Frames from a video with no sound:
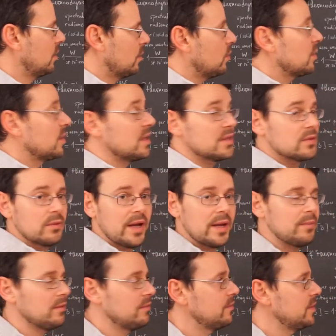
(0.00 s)
couldn't
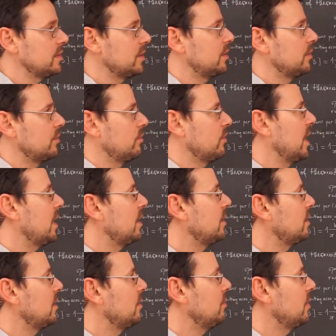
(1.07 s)
describe the physical
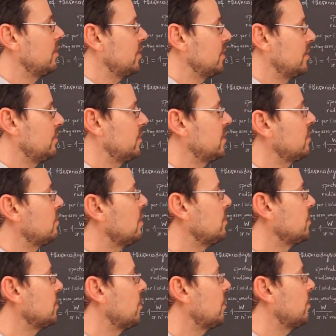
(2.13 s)
reality because it was so
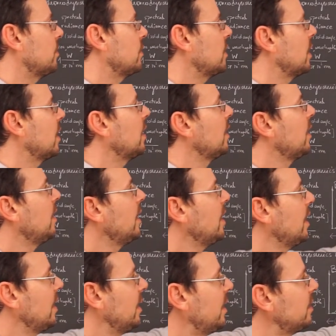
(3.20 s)
absurd.
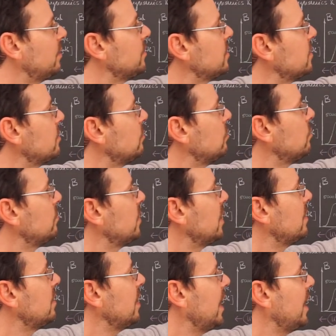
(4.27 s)
He had to assume
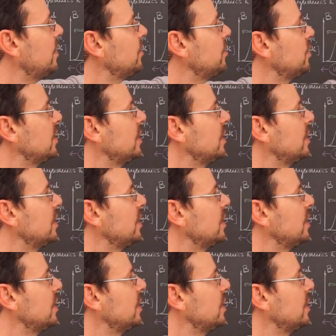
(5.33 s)
that the energy